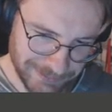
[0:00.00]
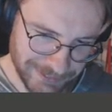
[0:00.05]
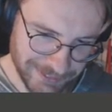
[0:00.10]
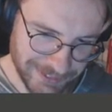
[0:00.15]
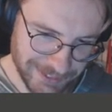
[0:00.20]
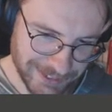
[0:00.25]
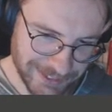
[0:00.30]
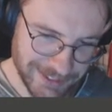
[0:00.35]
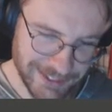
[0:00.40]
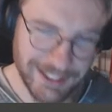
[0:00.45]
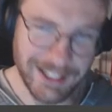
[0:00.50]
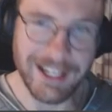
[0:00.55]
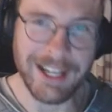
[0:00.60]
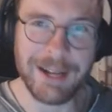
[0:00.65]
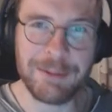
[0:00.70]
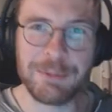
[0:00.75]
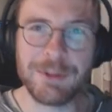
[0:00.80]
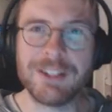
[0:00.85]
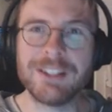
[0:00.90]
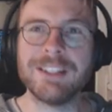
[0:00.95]
that's. I,
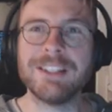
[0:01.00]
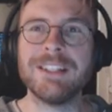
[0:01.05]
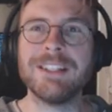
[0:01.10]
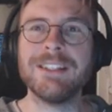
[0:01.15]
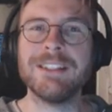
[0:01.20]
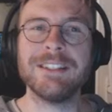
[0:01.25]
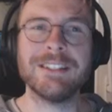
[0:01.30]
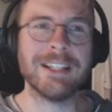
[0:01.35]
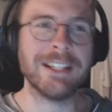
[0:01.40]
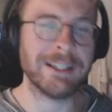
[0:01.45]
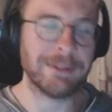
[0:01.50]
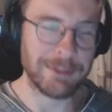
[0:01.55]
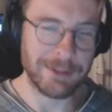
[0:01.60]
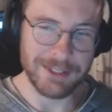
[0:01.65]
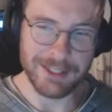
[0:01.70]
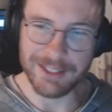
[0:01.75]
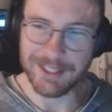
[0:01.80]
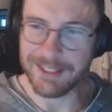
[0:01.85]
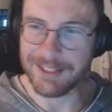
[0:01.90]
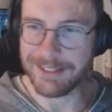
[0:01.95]
I'm gonna hear. I'm
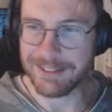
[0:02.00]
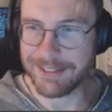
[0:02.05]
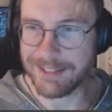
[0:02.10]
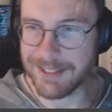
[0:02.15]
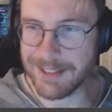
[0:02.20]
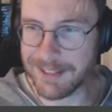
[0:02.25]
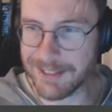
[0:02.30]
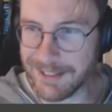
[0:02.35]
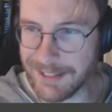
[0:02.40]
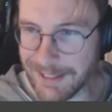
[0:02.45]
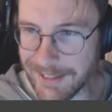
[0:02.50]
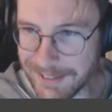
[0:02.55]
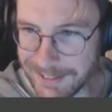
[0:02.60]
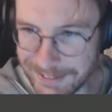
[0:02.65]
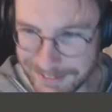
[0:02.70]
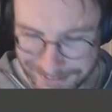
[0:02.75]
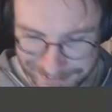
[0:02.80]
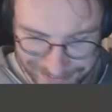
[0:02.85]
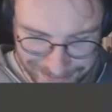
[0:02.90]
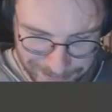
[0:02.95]
gonna hear this. Like
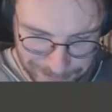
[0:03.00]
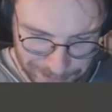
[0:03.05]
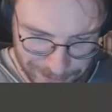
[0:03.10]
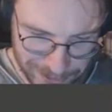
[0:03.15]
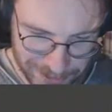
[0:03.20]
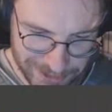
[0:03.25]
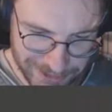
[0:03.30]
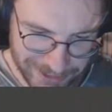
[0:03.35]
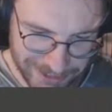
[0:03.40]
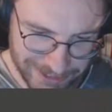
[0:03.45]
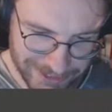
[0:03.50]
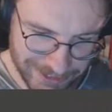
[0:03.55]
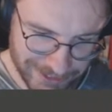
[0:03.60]
I'm gonna hear